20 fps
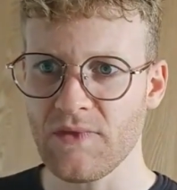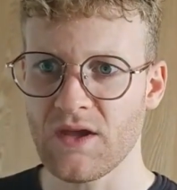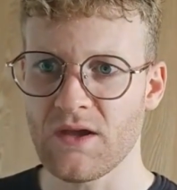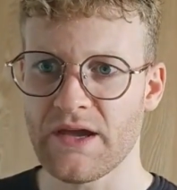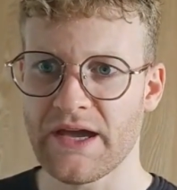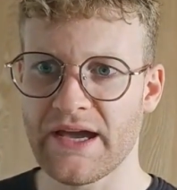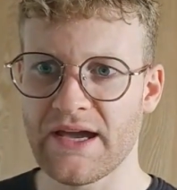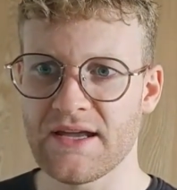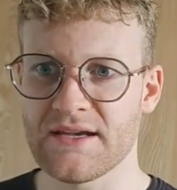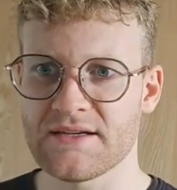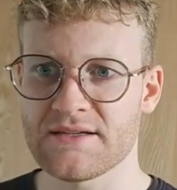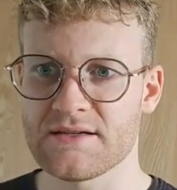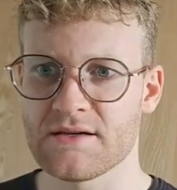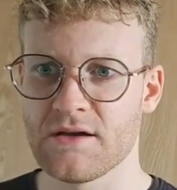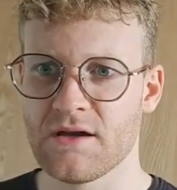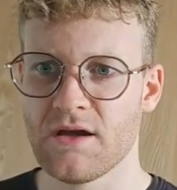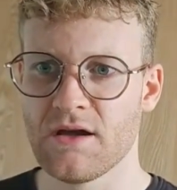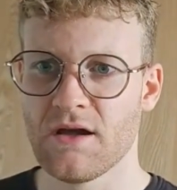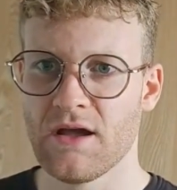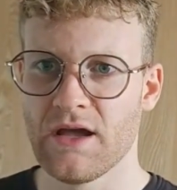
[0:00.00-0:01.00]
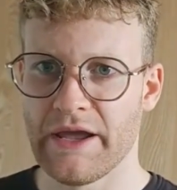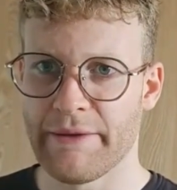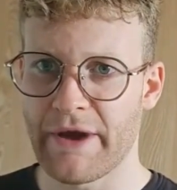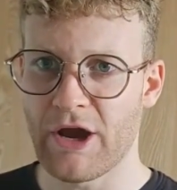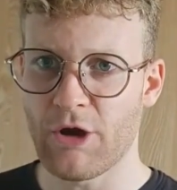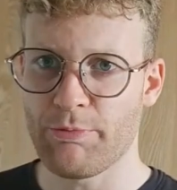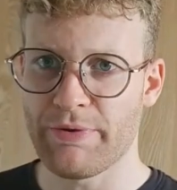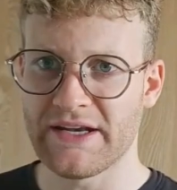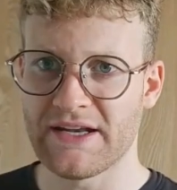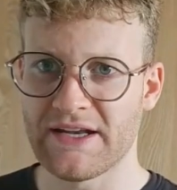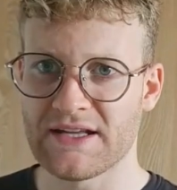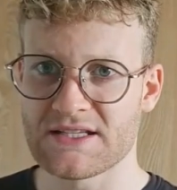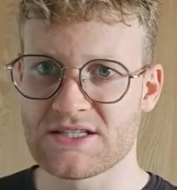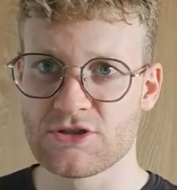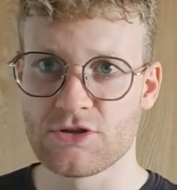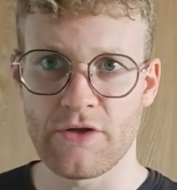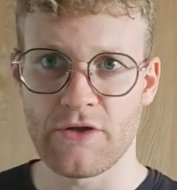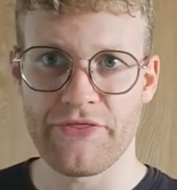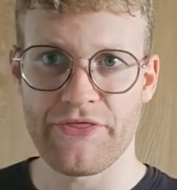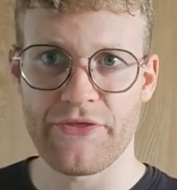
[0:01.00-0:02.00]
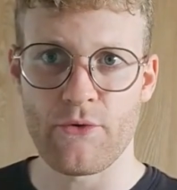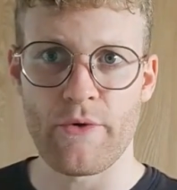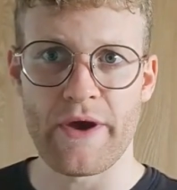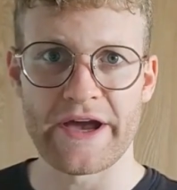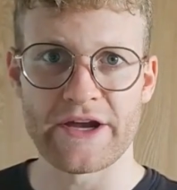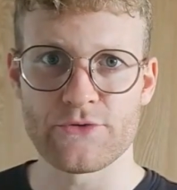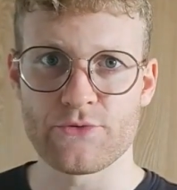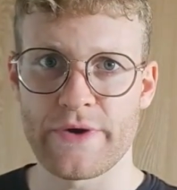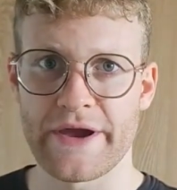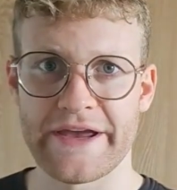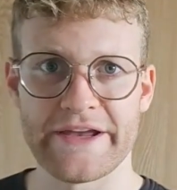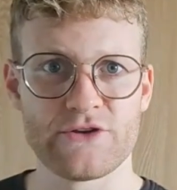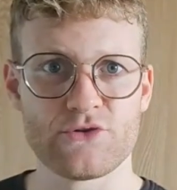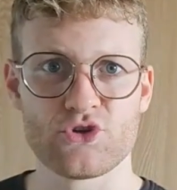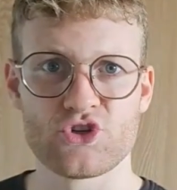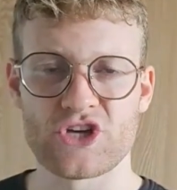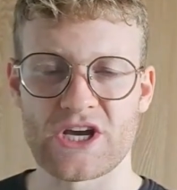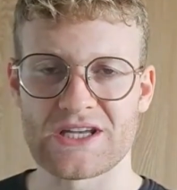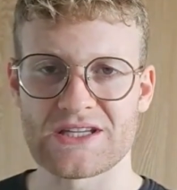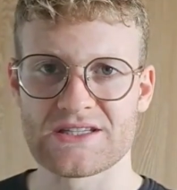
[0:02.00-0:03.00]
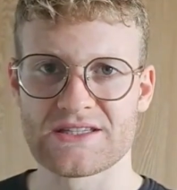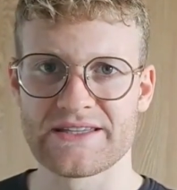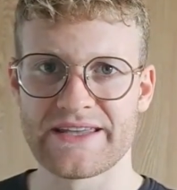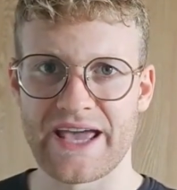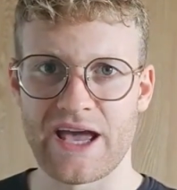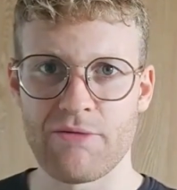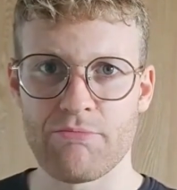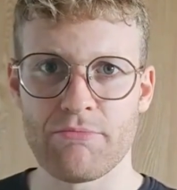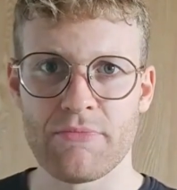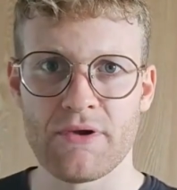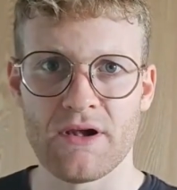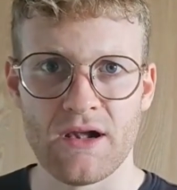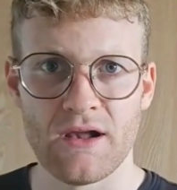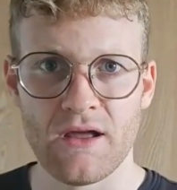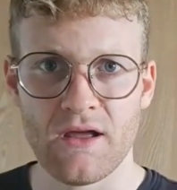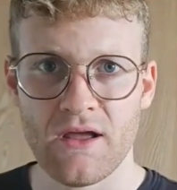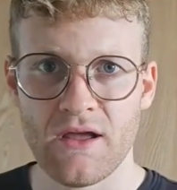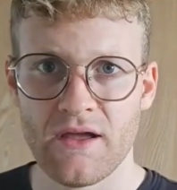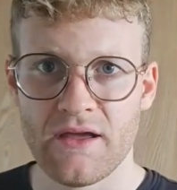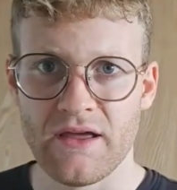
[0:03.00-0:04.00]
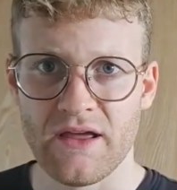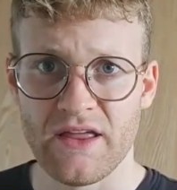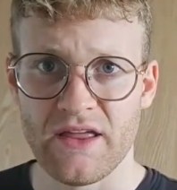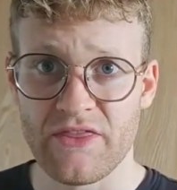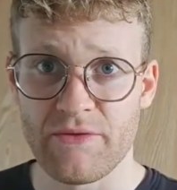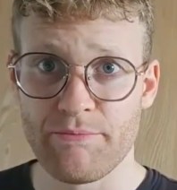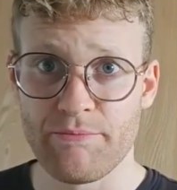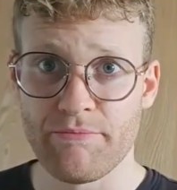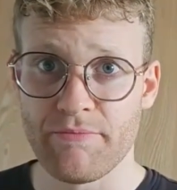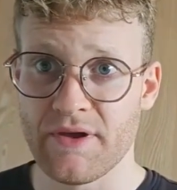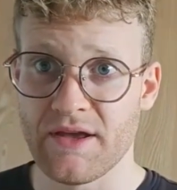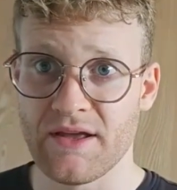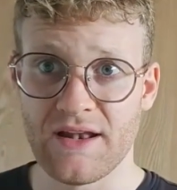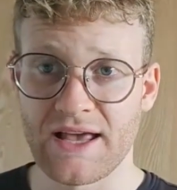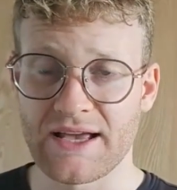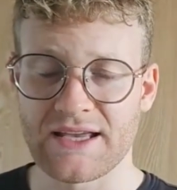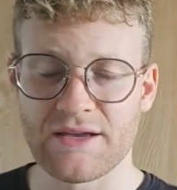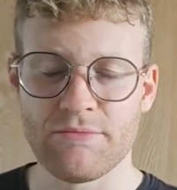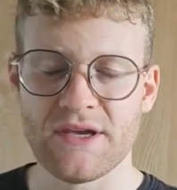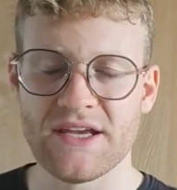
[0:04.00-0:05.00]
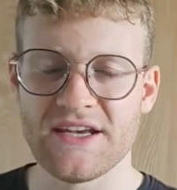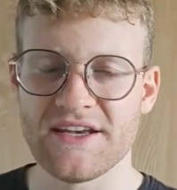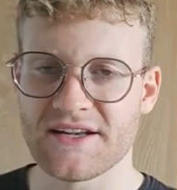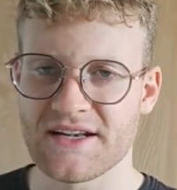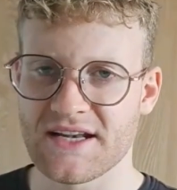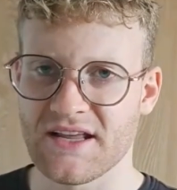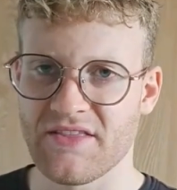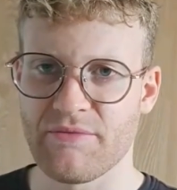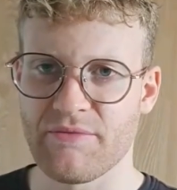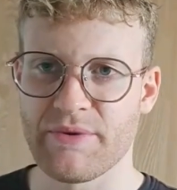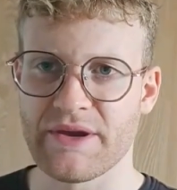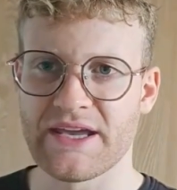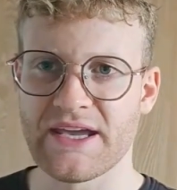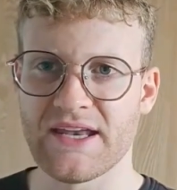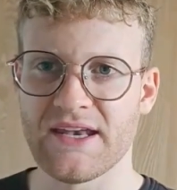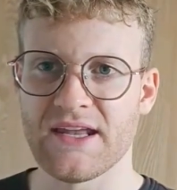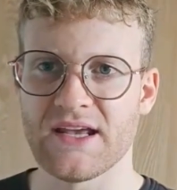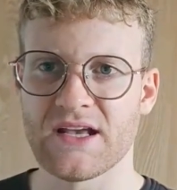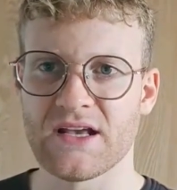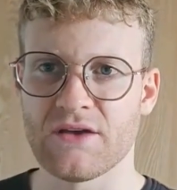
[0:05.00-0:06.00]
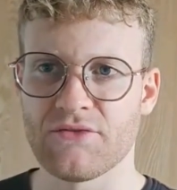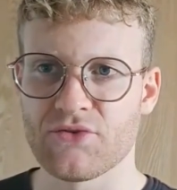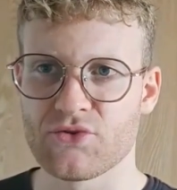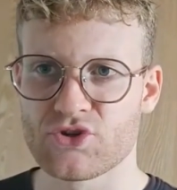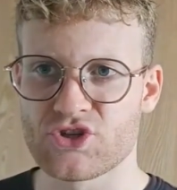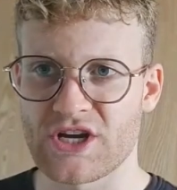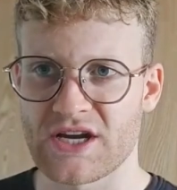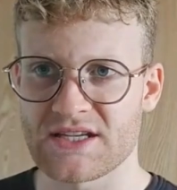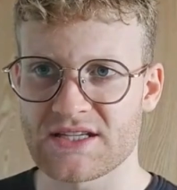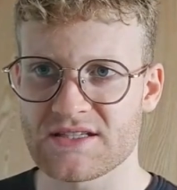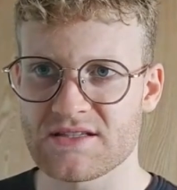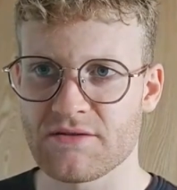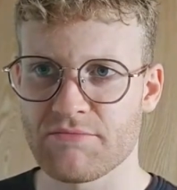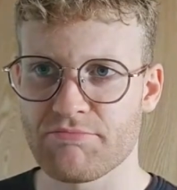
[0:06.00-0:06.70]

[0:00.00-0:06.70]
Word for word: and in my opinion it's not the right way to just gamble in the like immediately in the beginning if you just